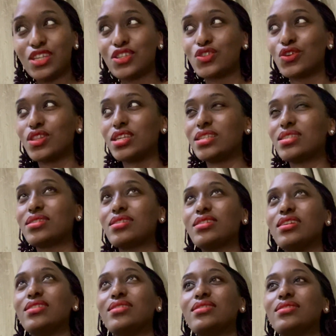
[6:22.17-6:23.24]
So this,
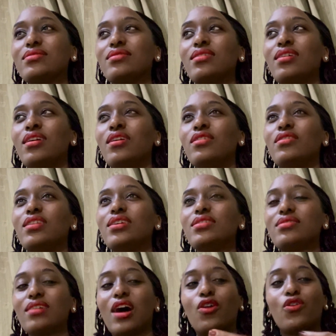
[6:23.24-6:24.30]

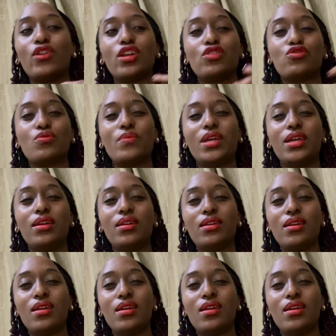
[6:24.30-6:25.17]
according to me,